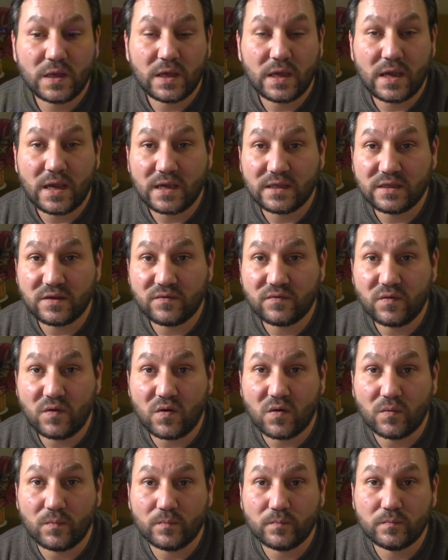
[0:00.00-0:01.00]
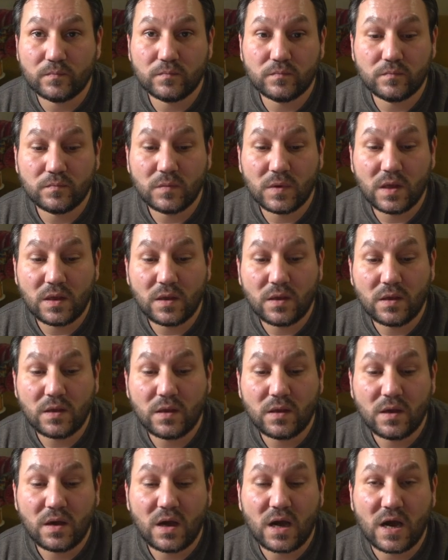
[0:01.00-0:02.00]
84.
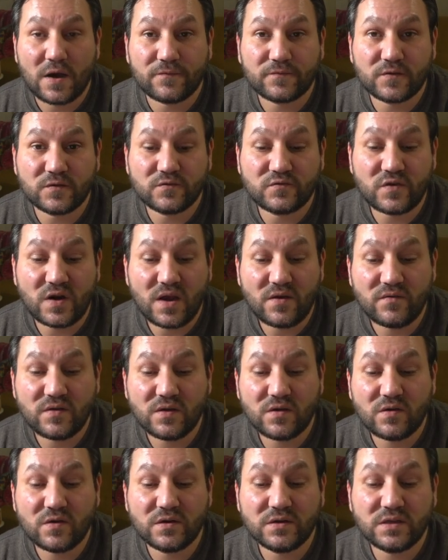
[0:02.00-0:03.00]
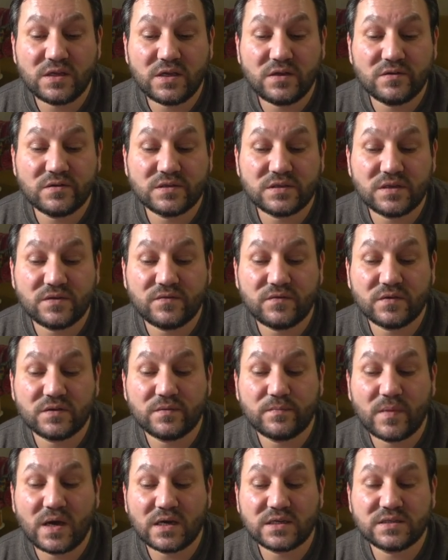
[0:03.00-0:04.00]
After driving continuously for the
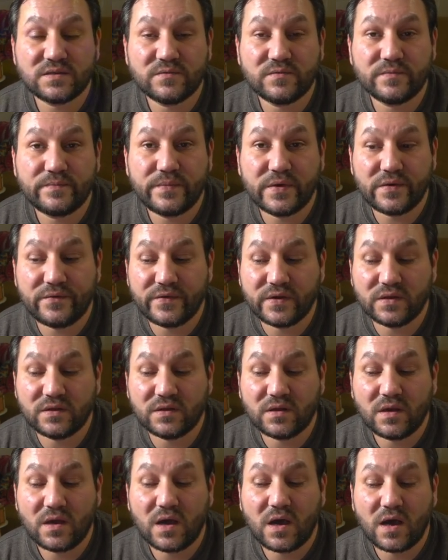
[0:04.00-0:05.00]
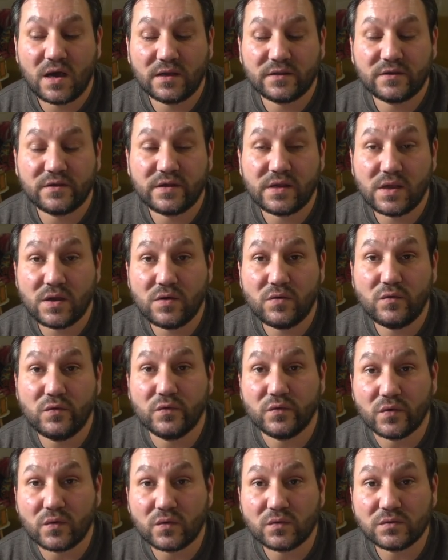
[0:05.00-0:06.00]
maximum period under EU
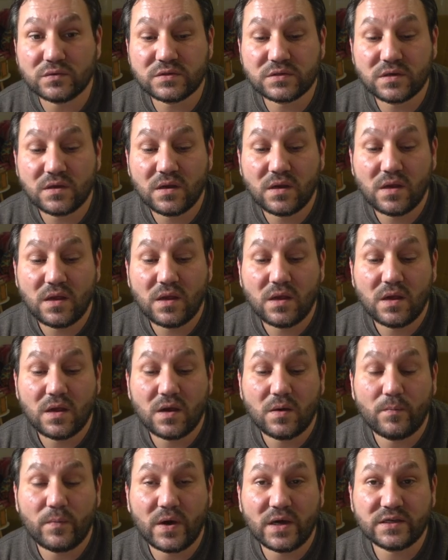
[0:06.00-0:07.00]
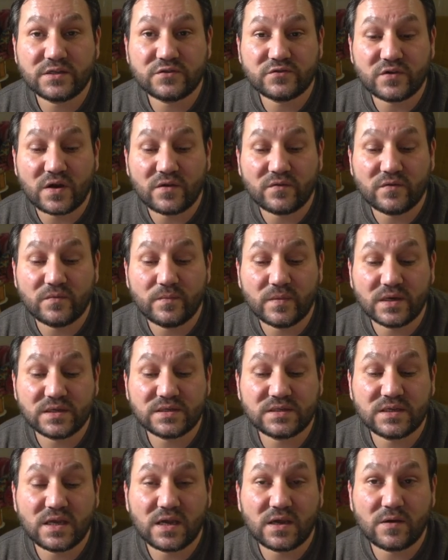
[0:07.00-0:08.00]
rules, a bus driver
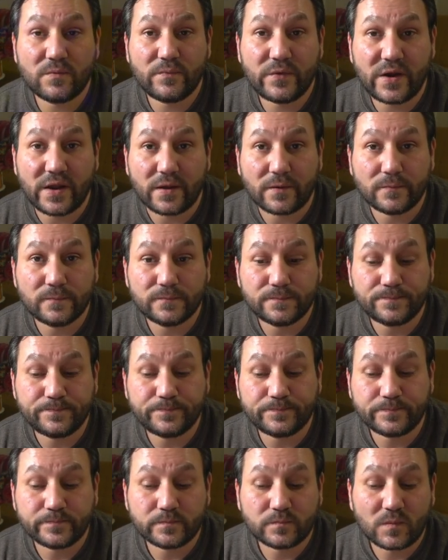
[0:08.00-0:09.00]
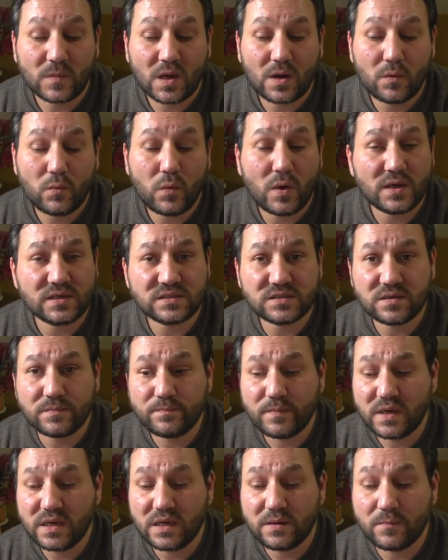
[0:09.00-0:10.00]
must take a break. What's the
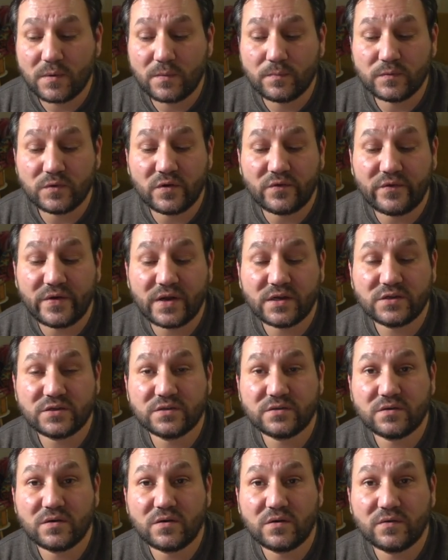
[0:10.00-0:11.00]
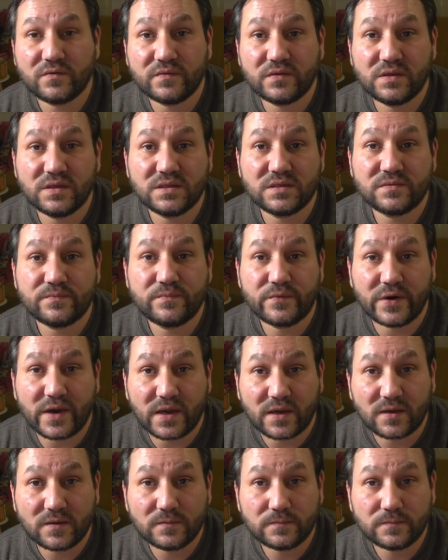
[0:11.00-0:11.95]
minimum duration of this break?